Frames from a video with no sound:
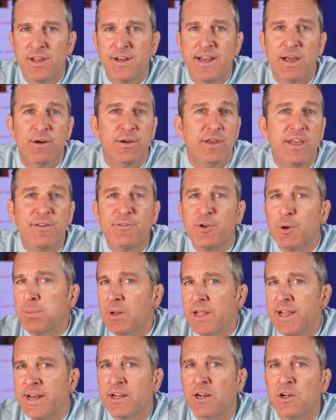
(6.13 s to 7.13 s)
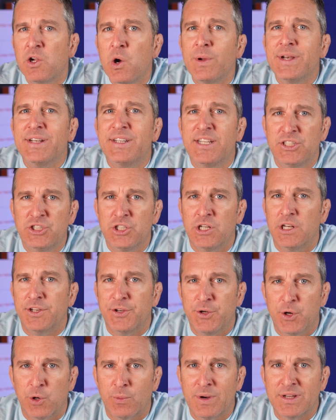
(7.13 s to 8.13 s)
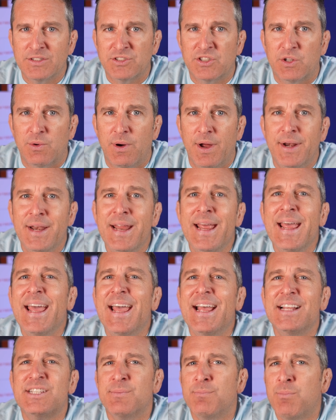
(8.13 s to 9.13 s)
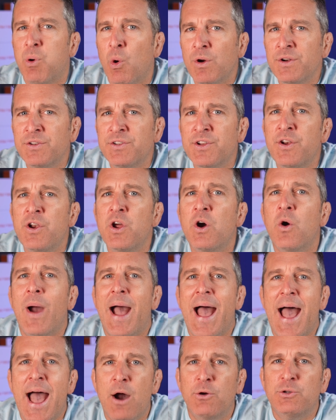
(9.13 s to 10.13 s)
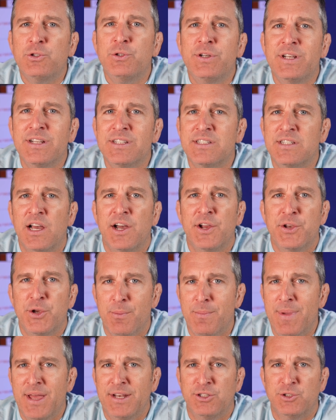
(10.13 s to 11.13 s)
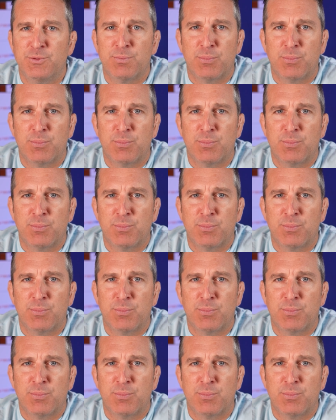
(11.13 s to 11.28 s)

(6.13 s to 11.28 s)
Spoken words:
Now, if you're planning on going digital in your restaurant, it's important to know how to design your menus